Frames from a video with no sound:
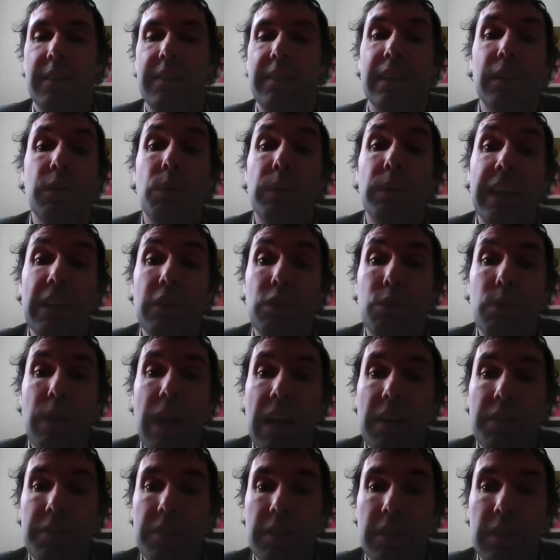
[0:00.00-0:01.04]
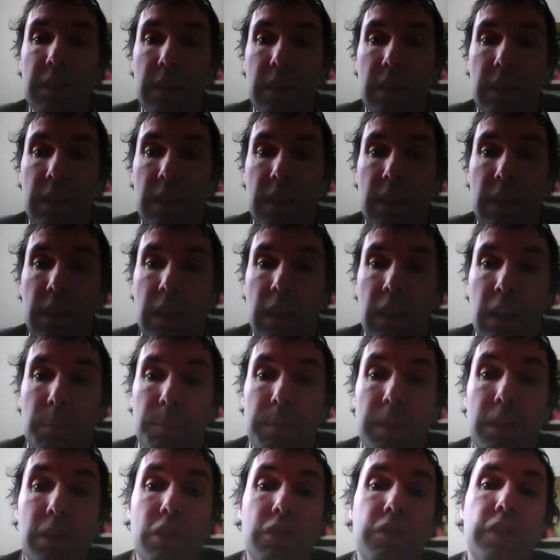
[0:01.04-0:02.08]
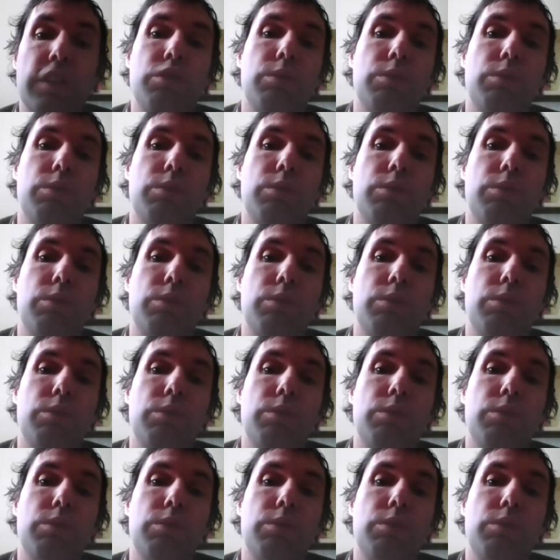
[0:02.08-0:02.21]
single case graphs, because